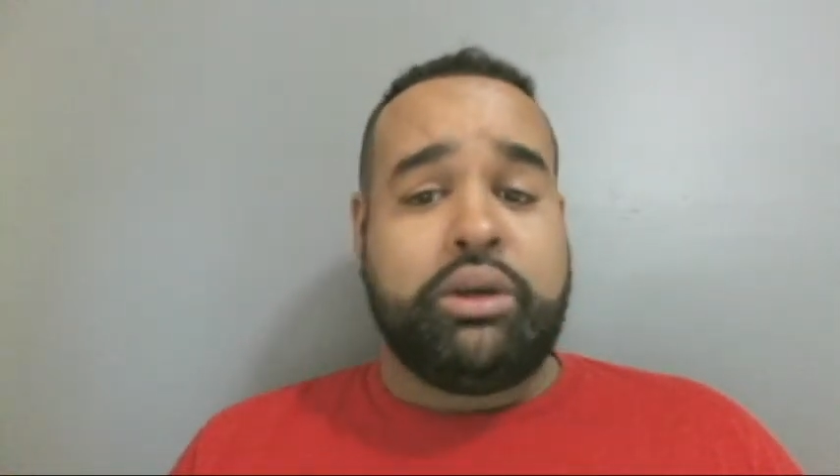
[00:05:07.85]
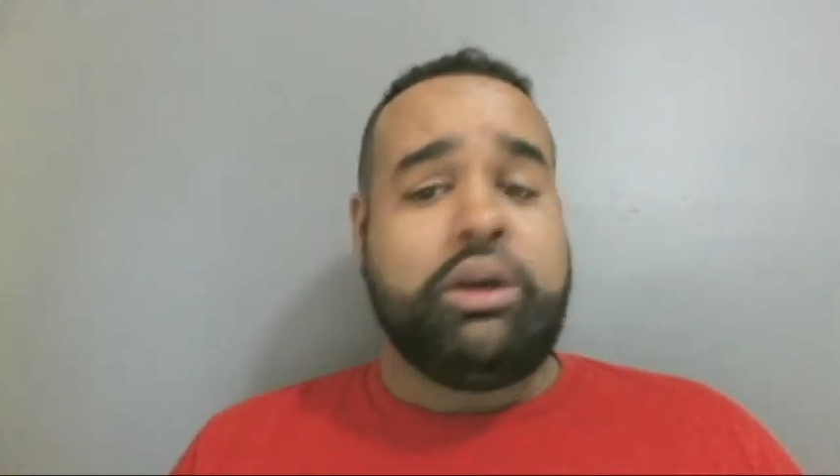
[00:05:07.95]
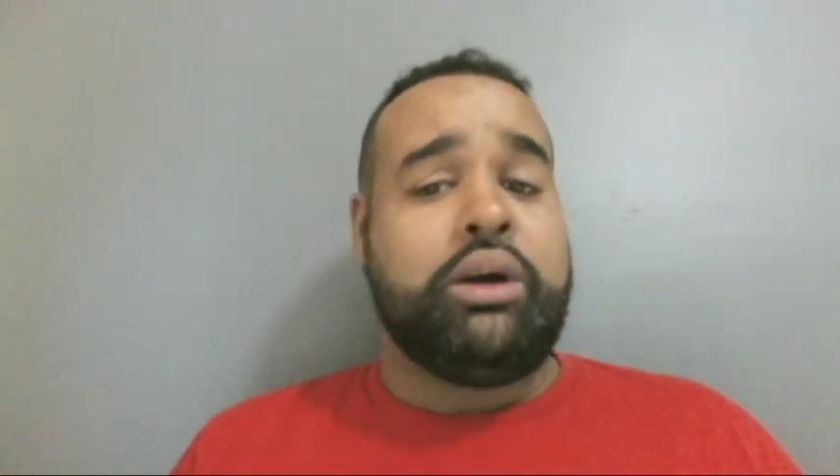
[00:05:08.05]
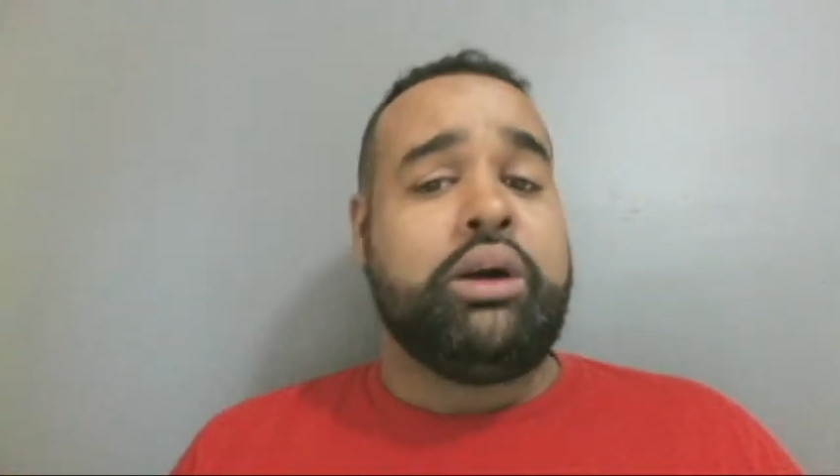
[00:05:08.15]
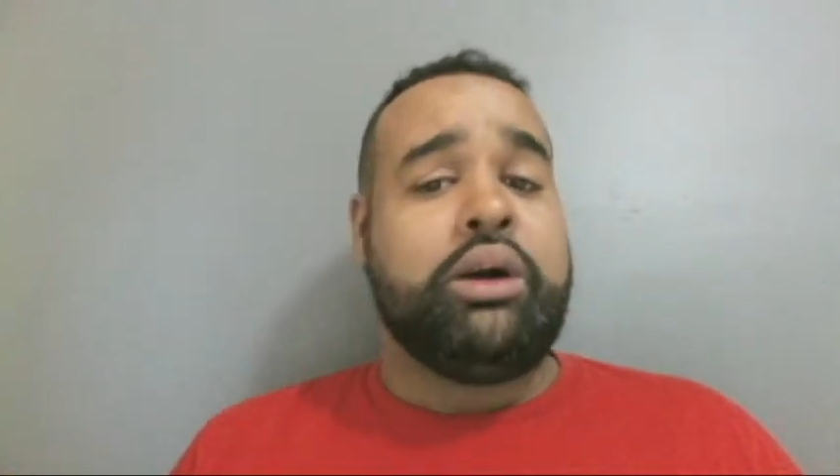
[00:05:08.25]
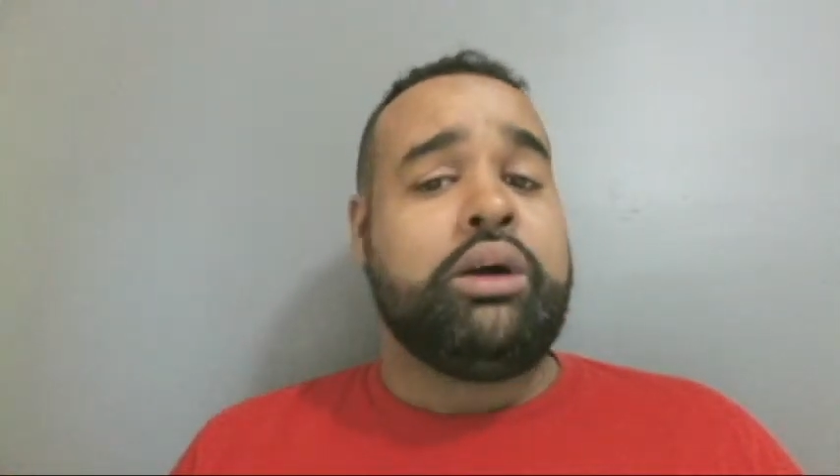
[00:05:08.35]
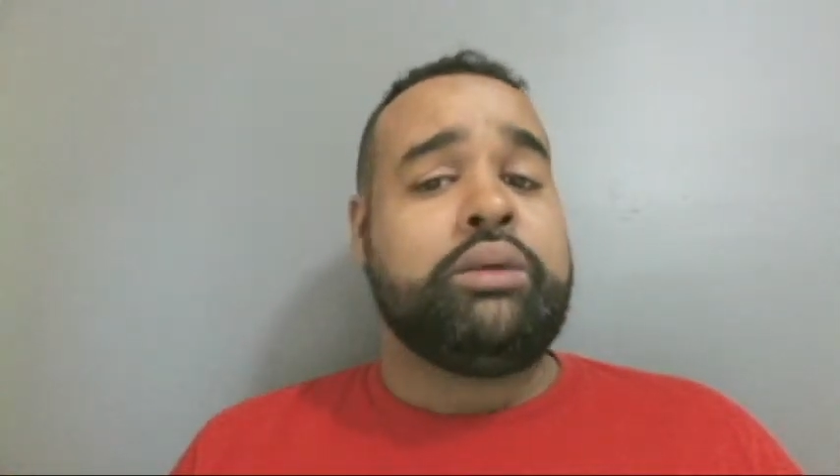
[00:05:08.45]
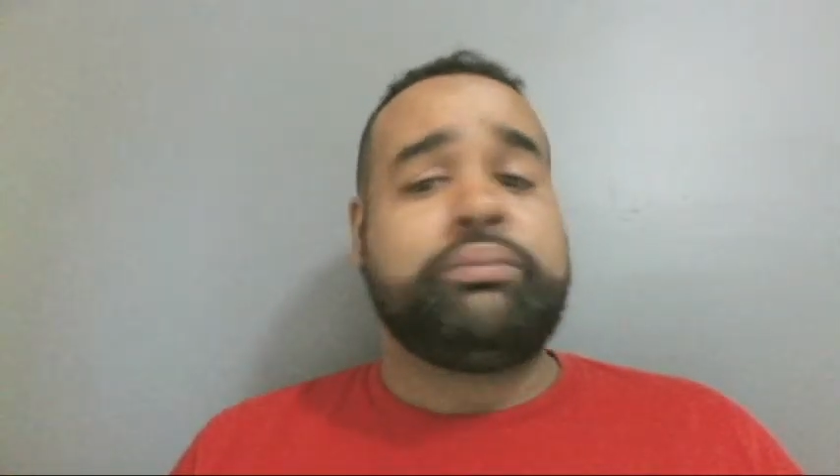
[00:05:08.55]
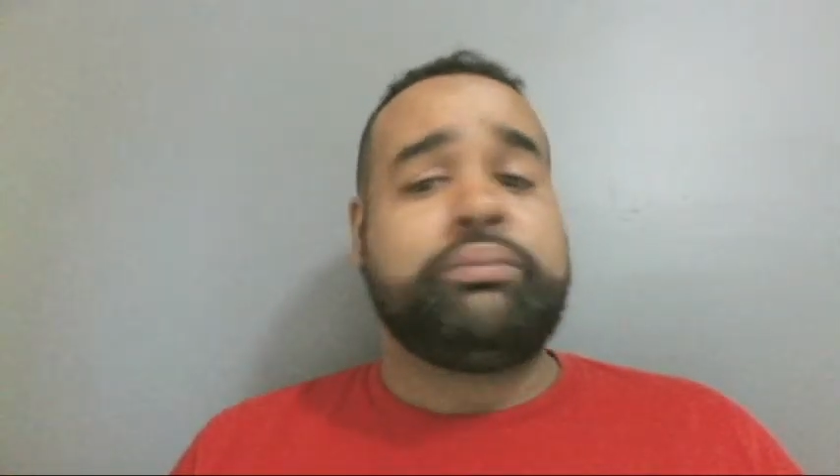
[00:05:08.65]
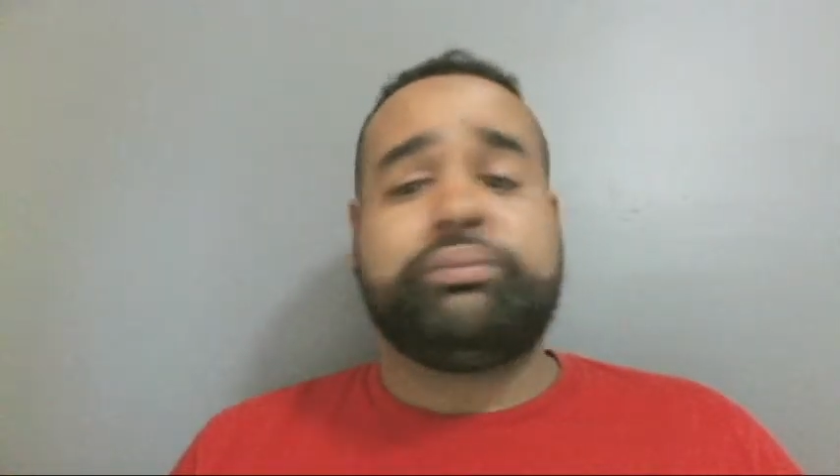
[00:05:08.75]

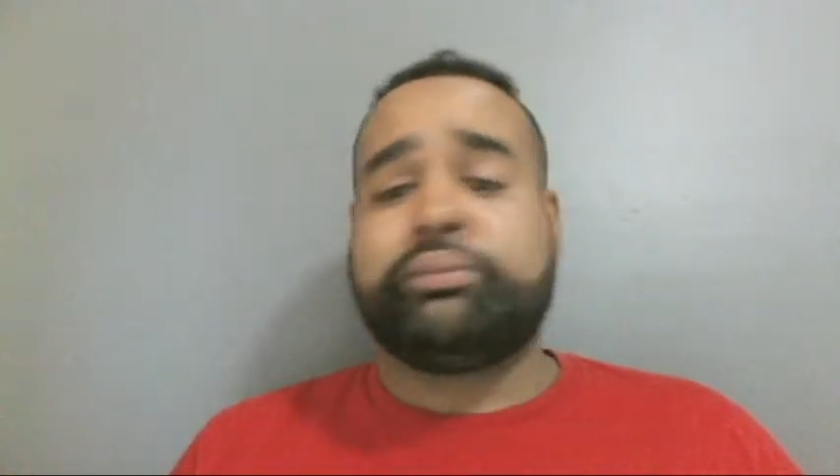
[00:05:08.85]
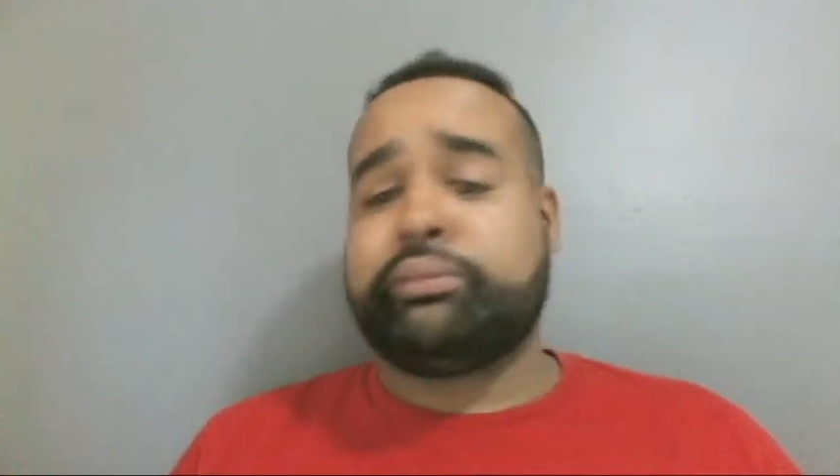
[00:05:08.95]
Um,